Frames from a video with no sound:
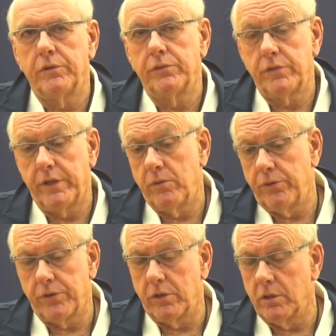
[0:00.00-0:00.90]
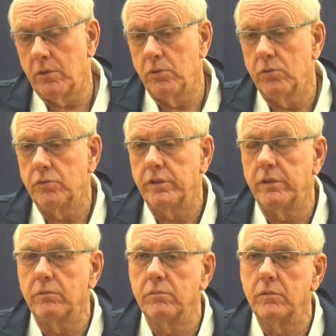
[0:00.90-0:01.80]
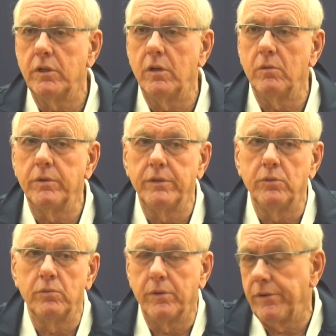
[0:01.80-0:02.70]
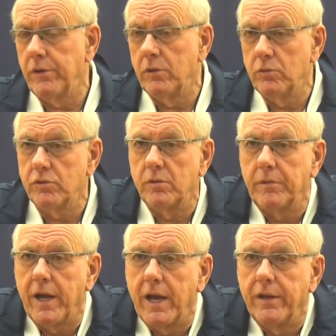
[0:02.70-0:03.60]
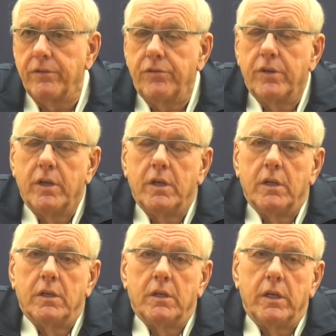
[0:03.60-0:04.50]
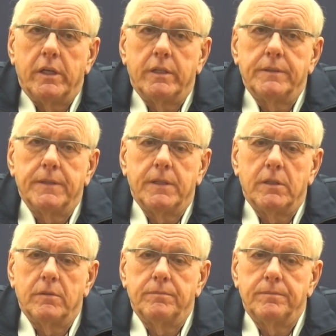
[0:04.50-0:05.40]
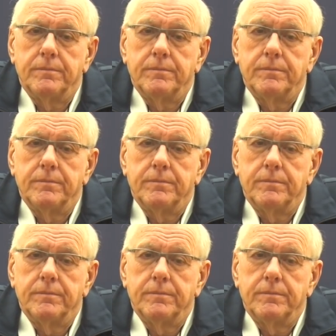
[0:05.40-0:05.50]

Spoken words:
you see who you're going to lose, and, you know, we knew we were going to lose some guys, and, you